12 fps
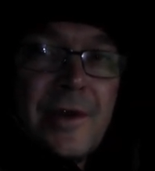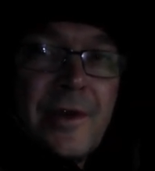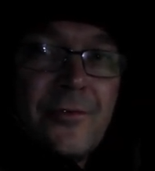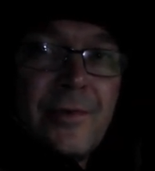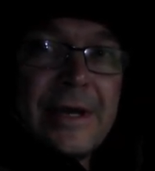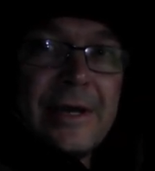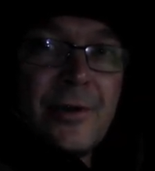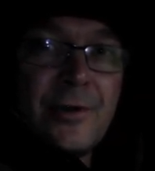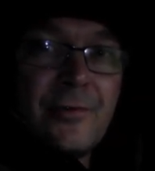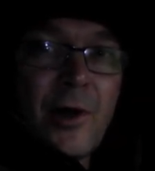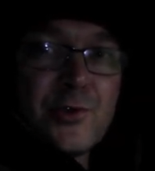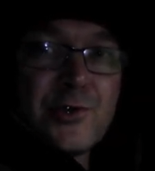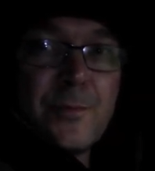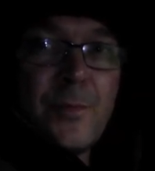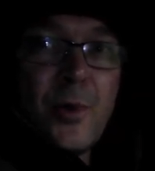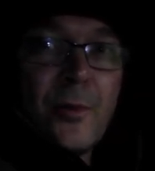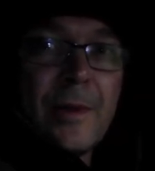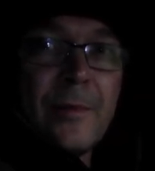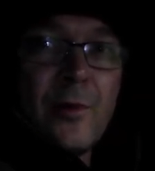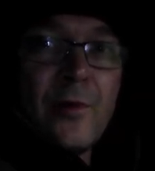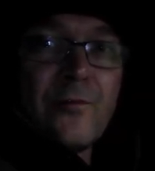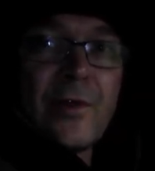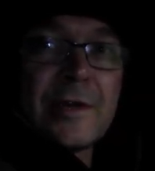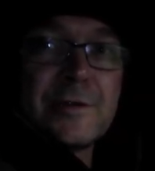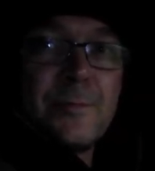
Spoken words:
the rods and put a bit more fresh bait out